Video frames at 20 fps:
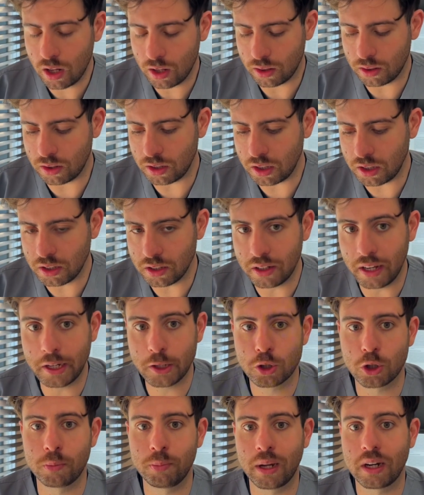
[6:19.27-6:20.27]
The
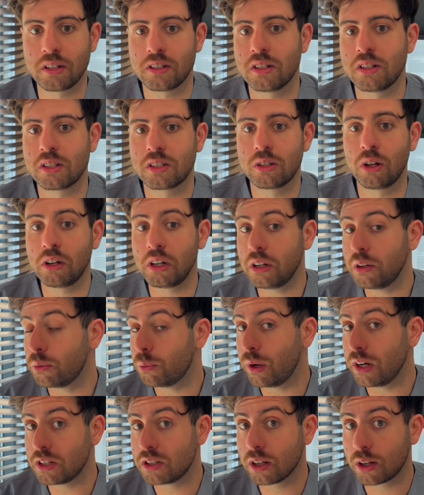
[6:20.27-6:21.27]
Nature Medicine study
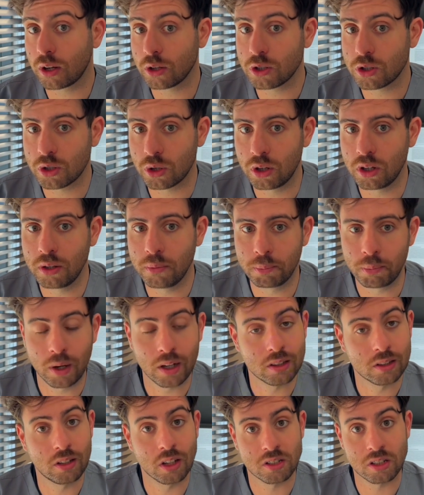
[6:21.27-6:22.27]
raised the concern, but
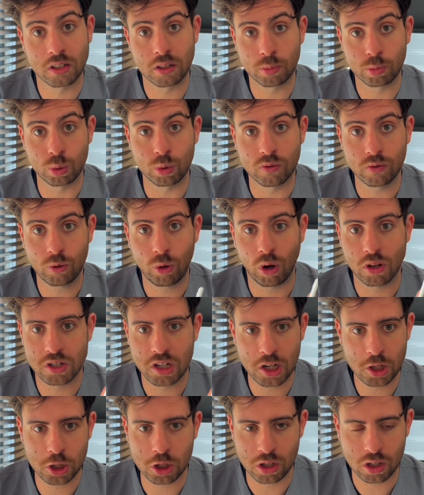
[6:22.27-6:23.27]
doesn't prove
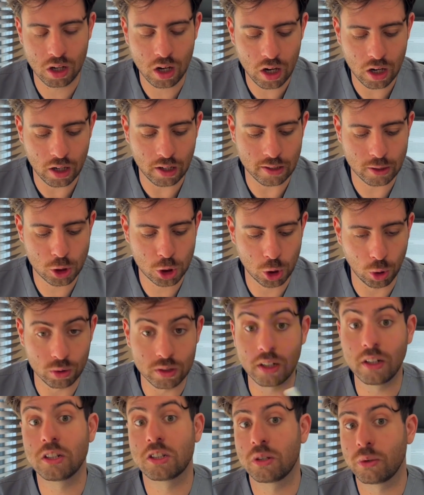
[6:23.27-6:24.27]
causation. It showed
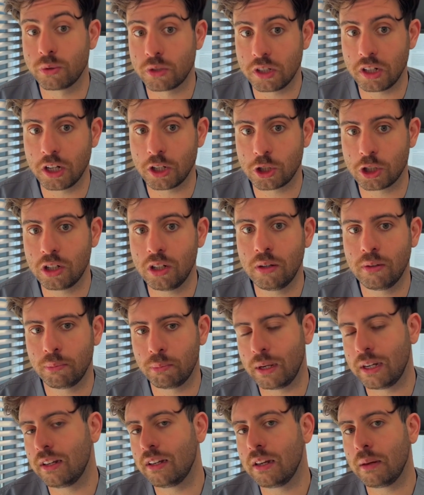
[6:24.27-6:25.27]
an association,
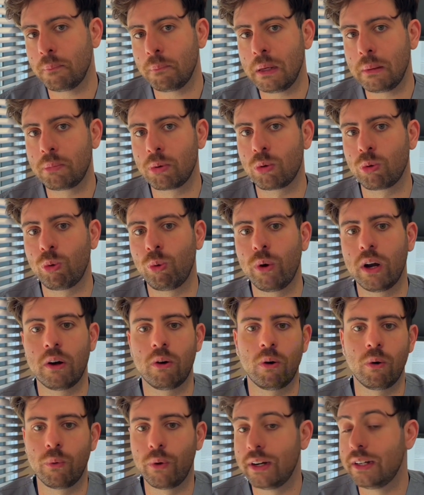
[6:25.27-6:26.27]
mainly in people who were
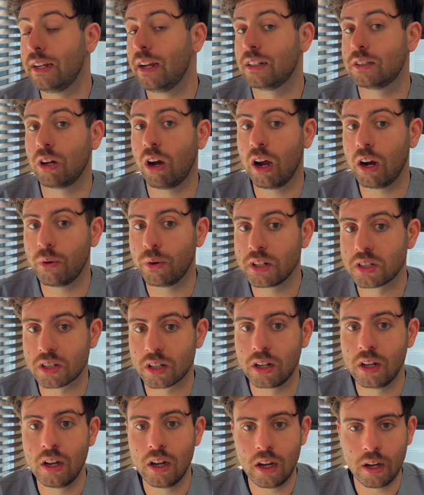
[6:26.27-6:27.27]
already at high risk,
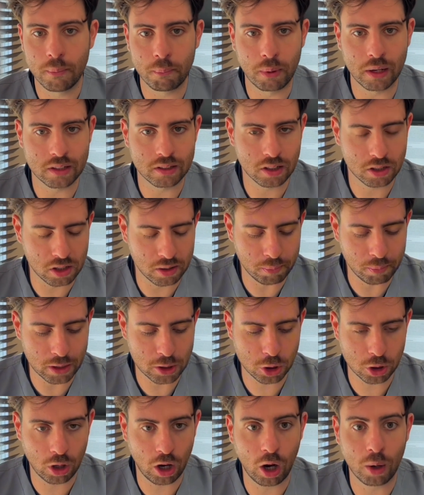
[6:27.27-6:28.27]
but it didn't
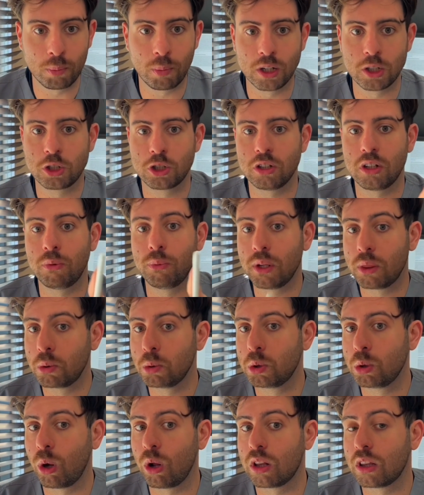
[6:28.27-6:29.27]
measure how much
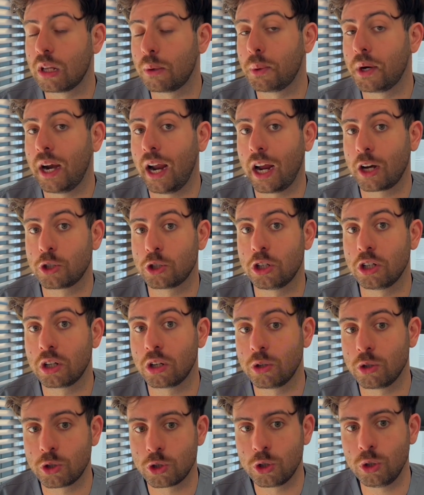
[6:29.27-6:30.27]
erythritol they were actually
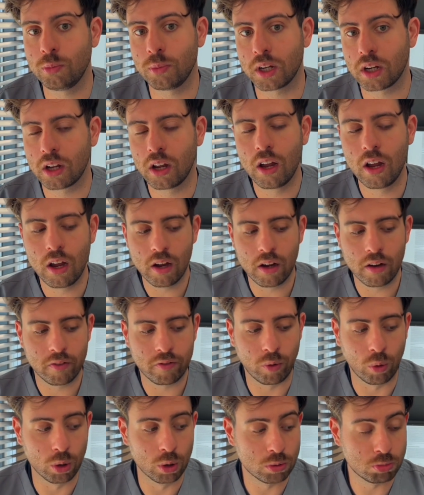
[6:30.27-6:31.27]
consuming.
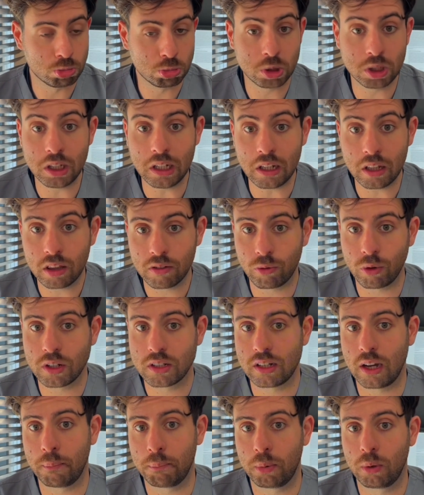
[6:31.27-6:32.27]
For teeth, for
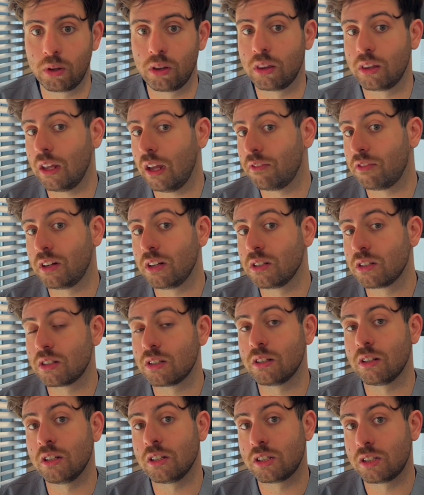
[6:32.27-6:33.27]
example, the evidence
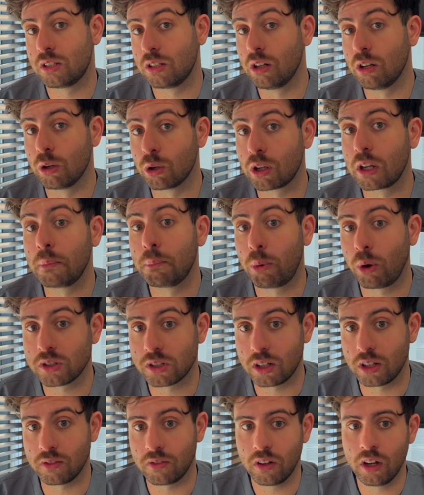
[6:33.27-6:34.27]
is still looking
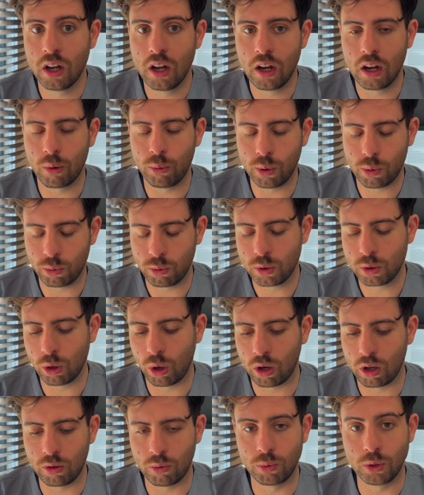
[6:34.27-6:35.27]
positive.
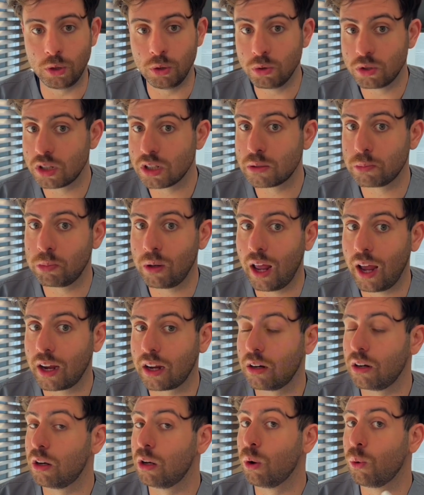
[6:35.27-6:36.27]
Erythritol reduces
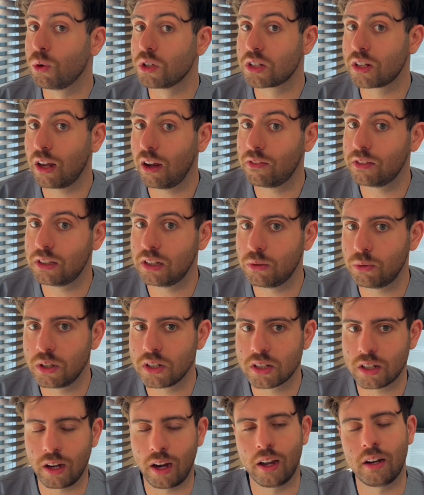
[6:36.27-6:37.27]
plaque, lowers cavity
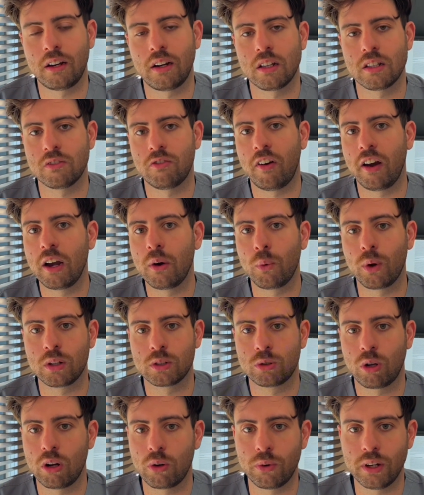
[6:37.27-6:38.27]
risk, and is very well
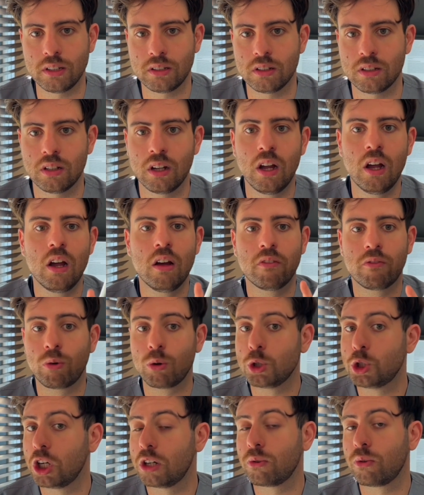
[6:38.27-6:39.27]
tolerated. For
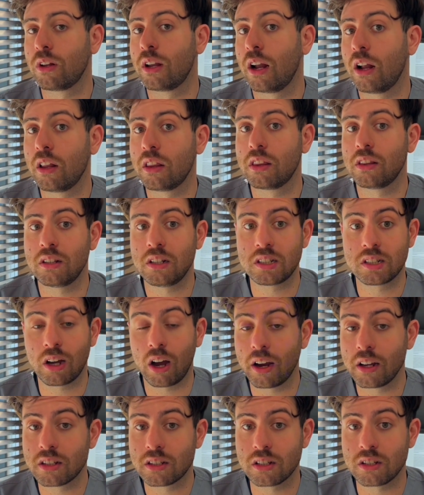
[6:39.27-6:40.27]
general health, the
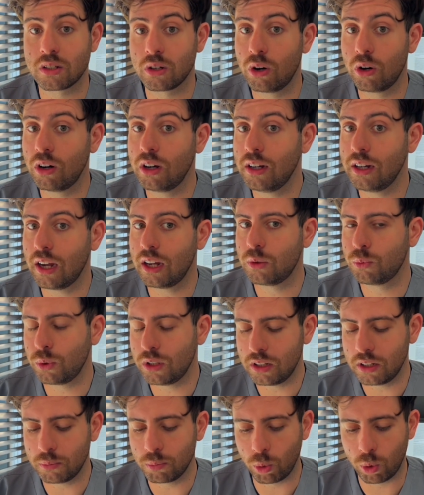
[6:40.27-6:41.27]
science is early and we
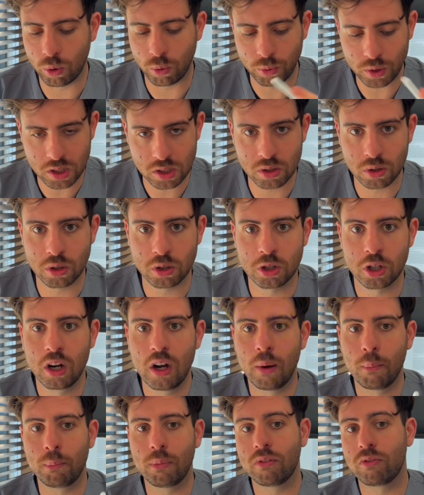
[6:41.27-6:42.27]
need more research
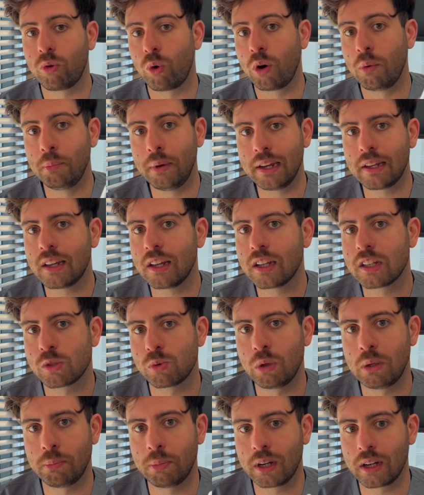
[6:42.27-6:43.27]
before making
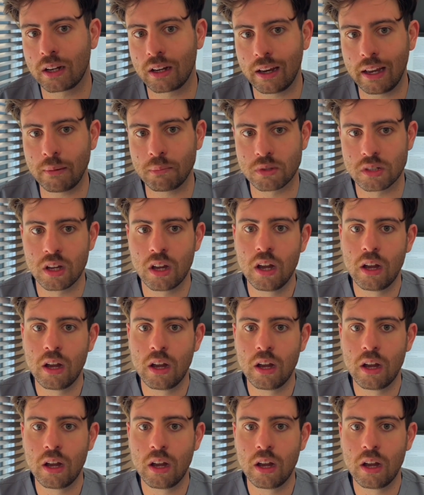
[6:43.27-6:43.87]
sweeping claims.